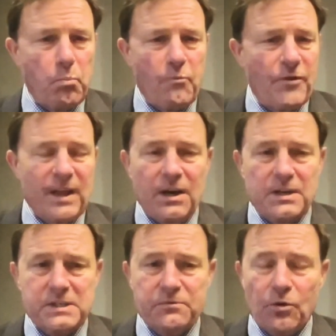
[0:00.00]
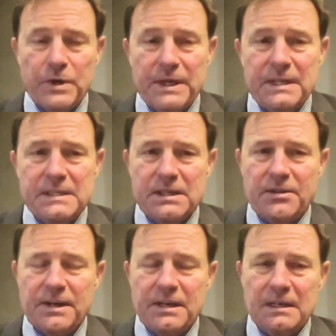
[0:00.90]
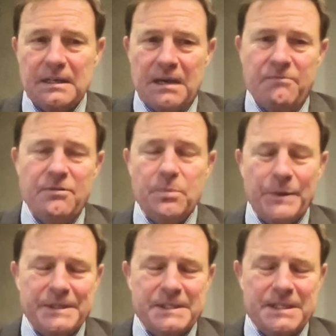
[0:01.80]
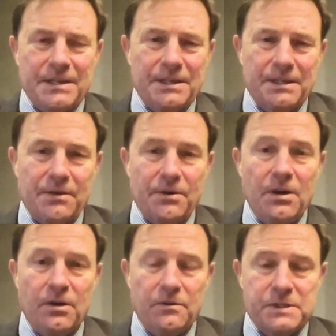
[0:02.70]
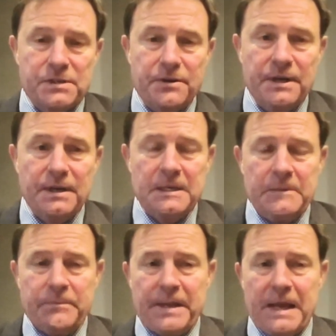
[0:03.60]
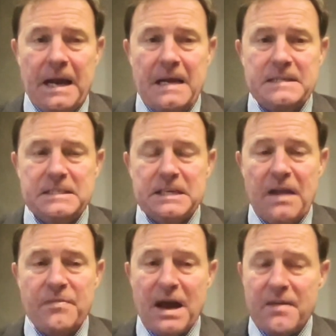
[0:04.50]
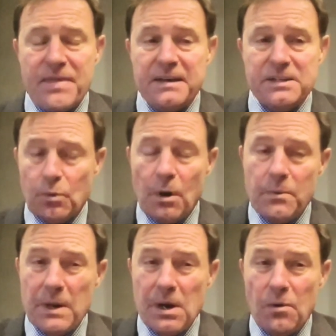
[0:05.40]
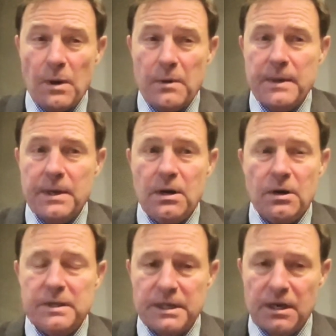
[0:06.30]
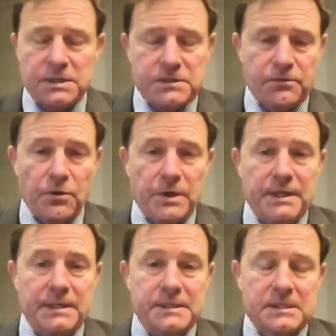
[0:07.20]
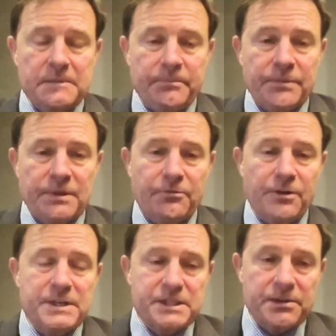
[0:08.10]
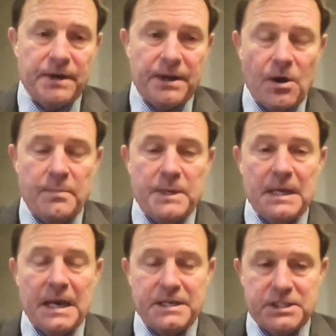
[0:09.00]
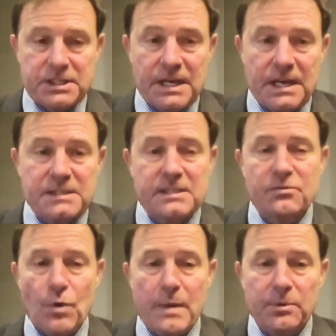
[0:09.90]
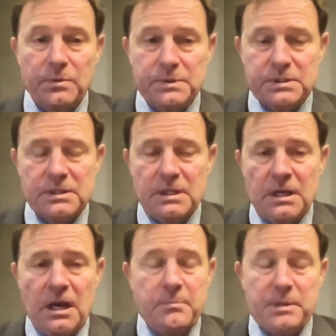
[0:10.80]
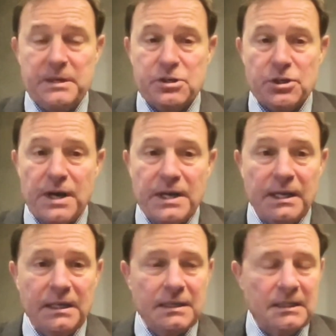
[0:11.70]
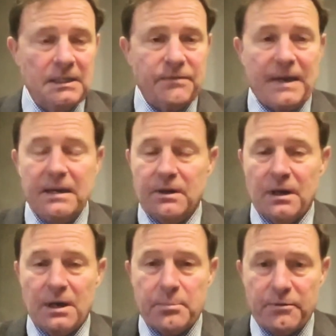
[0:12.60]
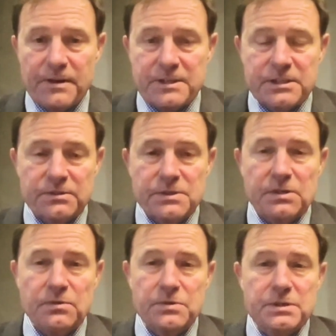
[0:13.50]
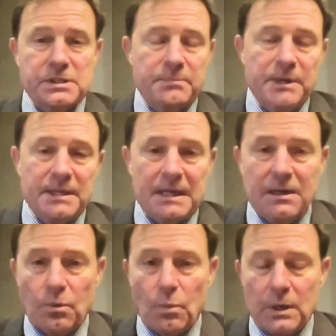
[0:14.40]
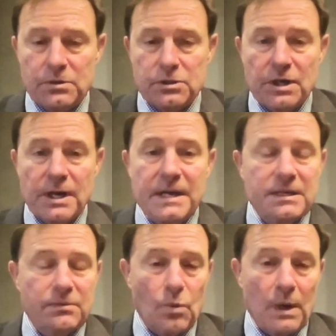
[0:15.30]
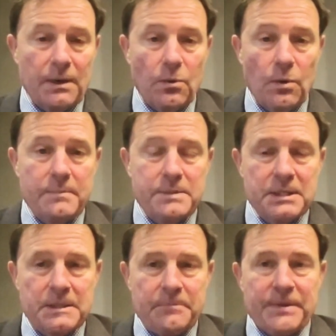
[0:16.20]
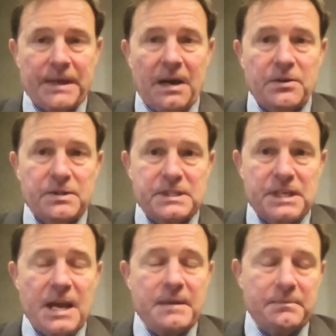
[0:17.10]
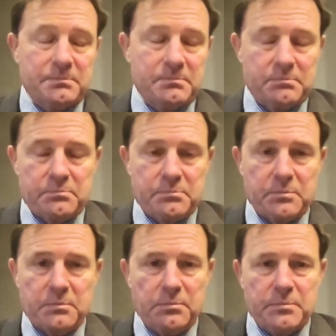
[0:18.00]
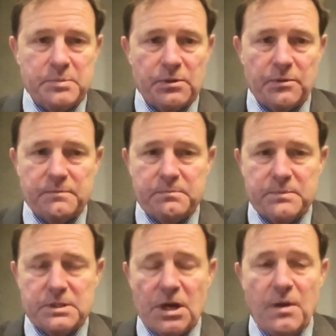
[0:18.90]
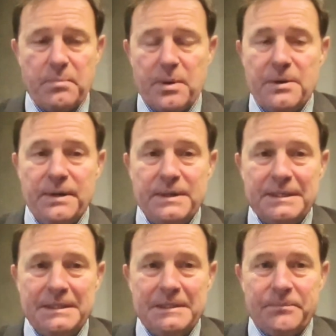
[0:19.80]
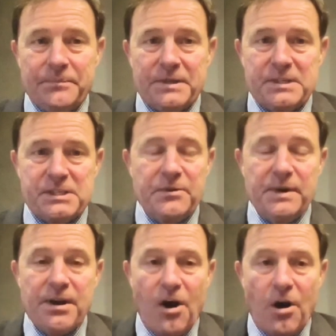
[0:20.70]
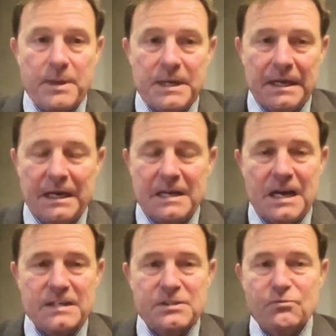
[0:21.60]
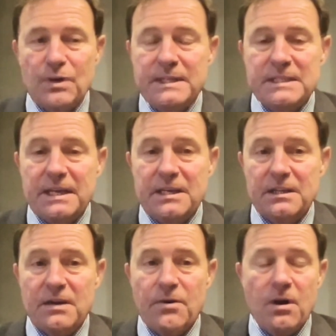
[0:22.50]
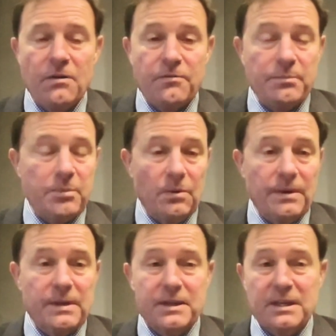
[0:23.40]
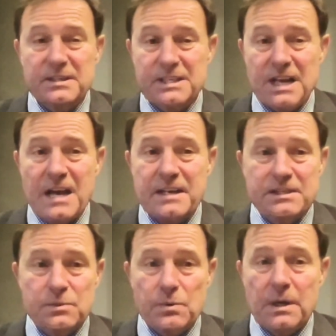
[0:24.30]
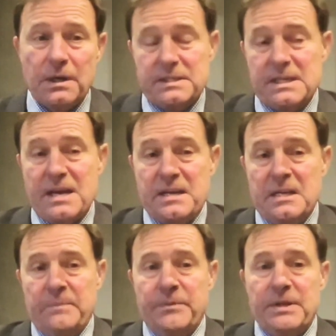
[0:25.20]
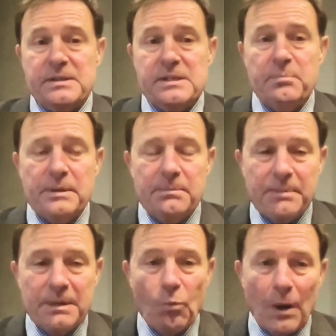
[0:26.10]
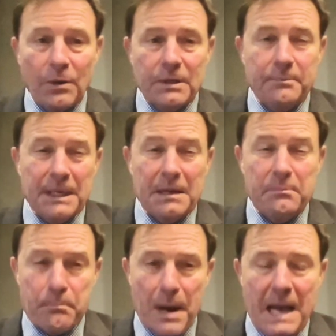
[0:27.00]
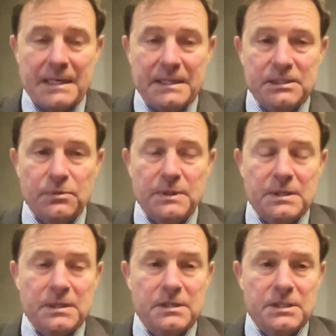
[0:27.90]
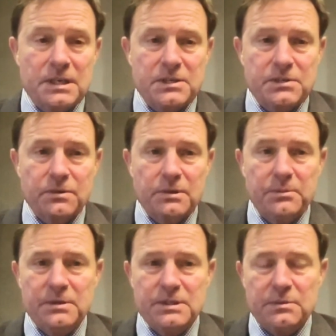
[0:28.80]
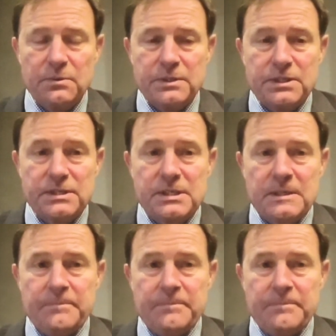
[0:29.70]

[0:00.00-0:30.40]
for the last 4 years, I think everybody has taken their eye off Syria. And that is why we are where we are. In the last 4 years, the Free Syrian Army, HTS, the rebels, have been training. They look like professional soldiers to me. They look well trained and well equipped. And on the same sort of time period, the Syrian army has really taken their eye off the ball. And I think Assad as well. Assad, some people have been welcoming him back into an international community, which is